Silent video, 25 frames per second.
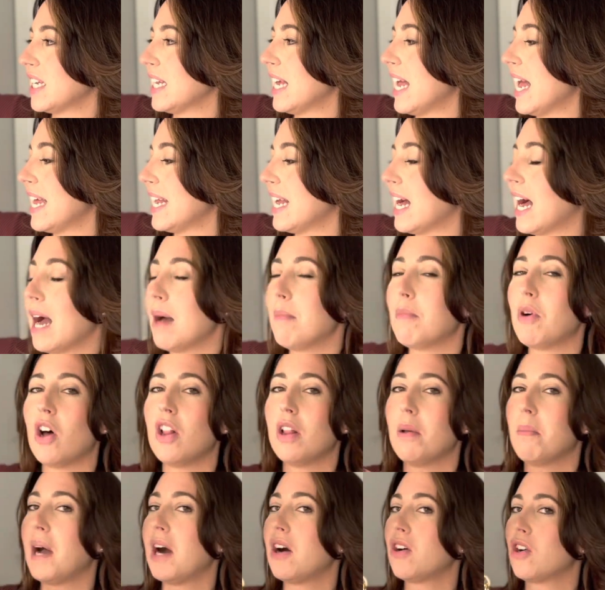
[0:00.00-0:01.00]
And I'm all
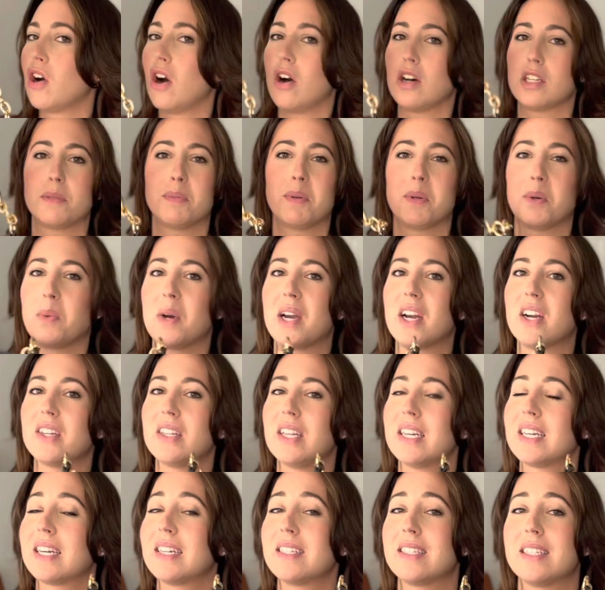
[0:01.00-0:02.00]
about cost per wear.
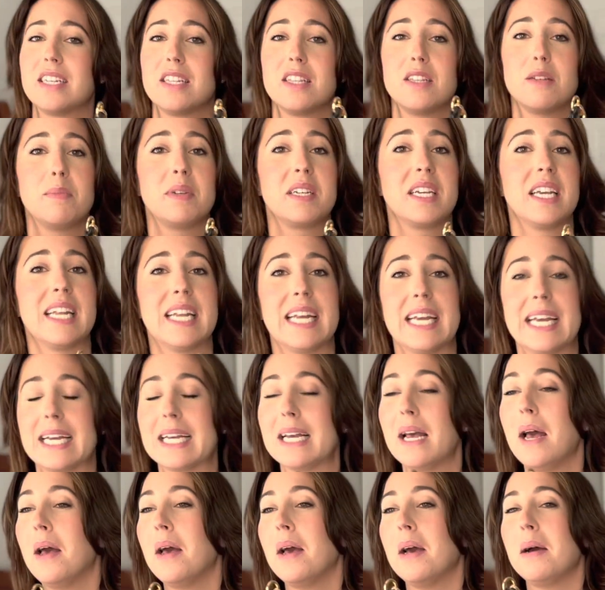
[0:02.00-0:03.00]
Like I said in the beginning,
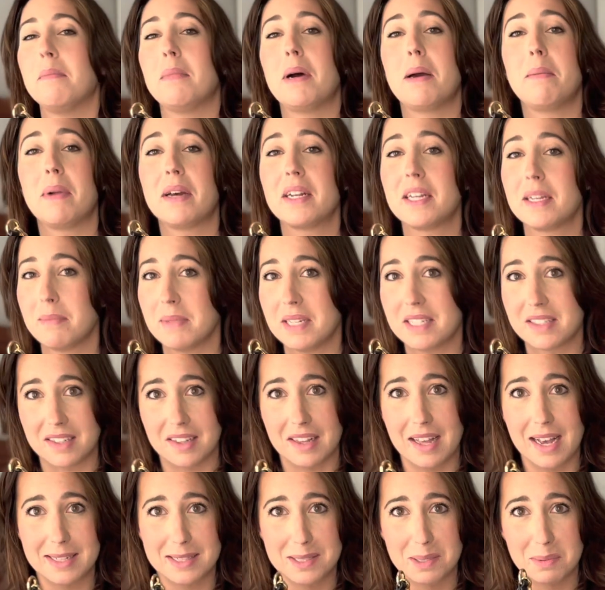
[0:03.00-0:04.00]
my money means a
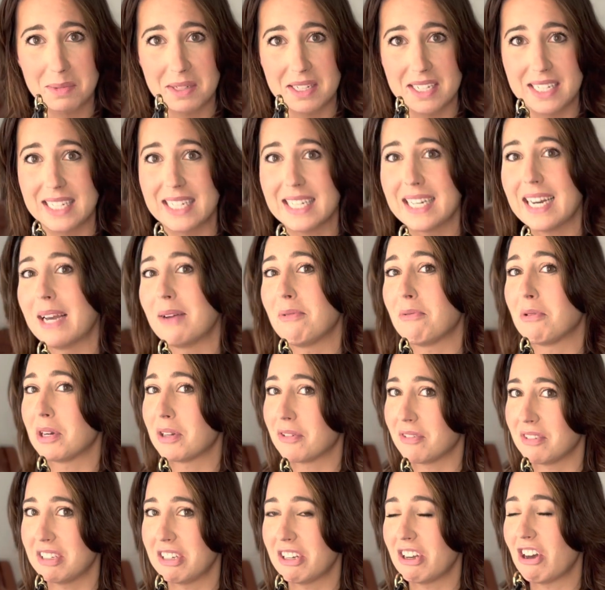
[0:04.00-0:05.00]
lot to me. I work
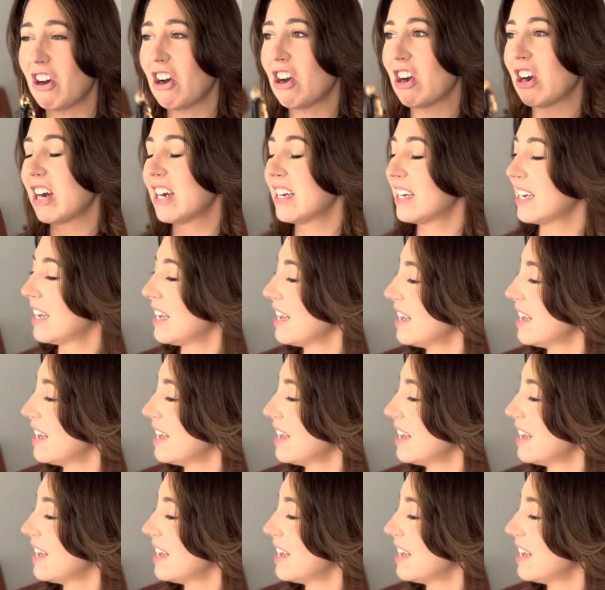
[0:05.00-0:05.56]
really hard.